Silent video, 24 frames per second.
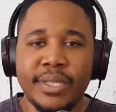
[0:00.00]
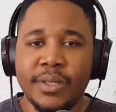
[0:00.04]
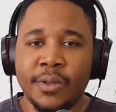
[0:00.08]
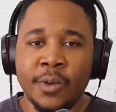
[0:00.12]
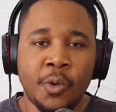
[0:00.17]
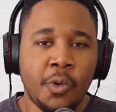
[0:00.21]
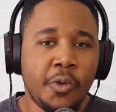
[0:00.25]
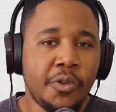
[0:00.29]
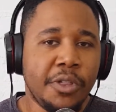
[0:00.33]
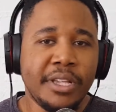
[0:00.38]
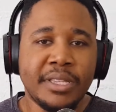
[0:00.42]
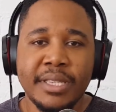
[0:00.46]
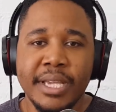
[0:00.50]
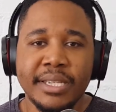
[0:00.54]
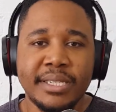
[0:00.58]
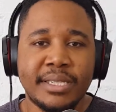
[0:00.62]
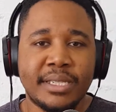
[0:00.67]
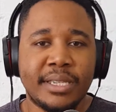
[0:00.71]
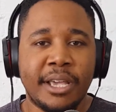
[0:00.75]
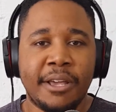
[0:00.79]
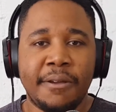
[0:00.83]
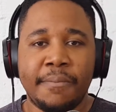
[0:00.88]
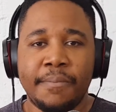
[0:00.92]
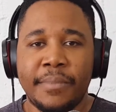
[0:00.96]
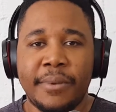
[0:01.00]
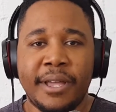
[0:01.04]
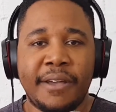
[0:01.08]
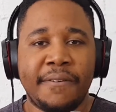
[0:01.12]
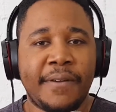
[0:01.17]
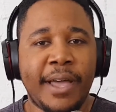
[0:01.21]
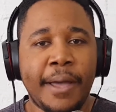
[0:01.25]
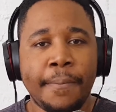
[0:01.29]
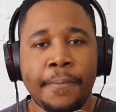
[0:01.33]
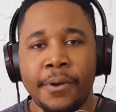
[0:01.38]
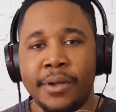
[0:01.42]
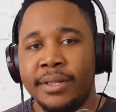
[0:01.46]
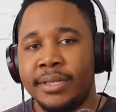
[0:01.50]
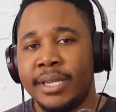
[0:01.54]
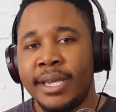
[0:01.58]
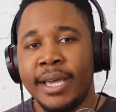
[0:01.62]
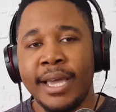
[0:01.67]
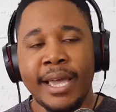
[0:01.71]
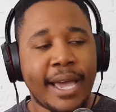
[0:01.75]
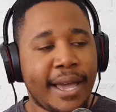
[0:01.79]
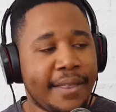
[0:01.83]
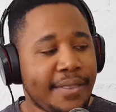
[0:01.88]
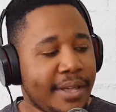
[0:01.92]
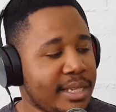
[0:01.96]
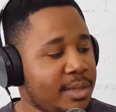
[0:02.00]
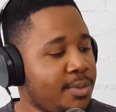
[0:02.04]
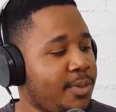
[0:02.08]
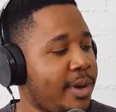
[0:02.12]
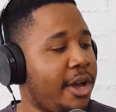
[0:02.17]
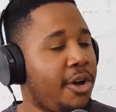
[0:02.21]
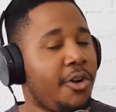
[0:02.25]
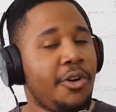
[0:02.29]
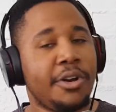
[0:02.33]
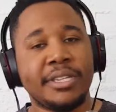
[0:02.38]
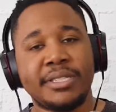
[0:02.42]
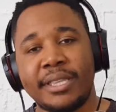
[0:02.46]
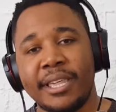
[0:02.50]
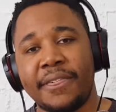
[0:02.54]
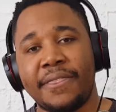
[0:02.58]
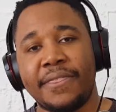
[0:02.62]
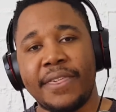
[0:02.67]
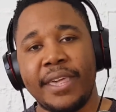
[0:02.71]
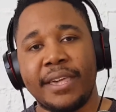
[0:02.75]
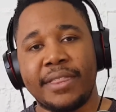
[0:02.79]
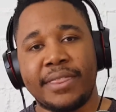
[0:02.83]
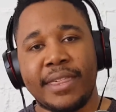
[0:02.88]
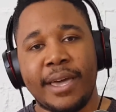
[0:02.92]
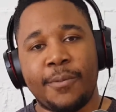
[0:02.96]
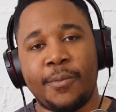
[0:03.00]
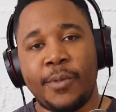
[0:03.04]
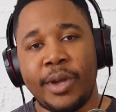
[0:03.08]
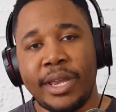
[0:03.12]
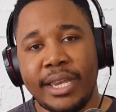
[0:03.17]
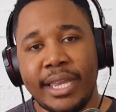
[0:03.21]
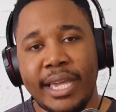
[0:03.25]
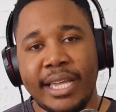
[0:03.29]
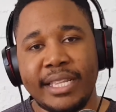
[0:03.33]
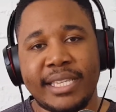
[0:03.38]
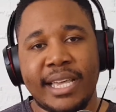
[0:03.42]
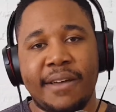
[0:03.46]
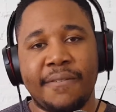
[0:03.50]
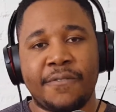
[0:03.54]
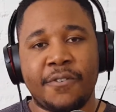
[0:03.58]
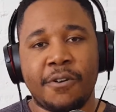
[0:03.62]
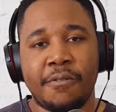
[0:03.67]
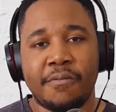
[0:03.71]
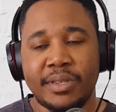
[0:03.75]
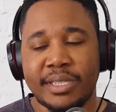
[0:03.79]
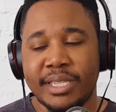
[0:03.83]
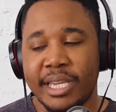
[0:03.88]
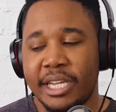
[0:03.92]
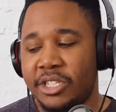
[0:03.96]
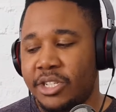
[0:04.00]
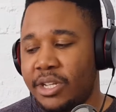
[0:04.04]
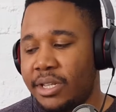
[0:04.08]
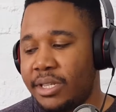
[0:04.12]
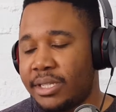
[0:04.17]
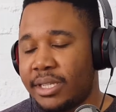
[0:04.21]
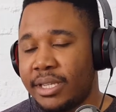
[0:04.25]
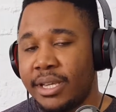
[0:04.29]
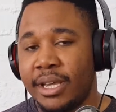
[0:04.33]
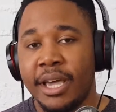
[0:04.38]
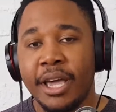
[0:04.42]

All these things have happened, and that's why I honestly think that we need to have conversations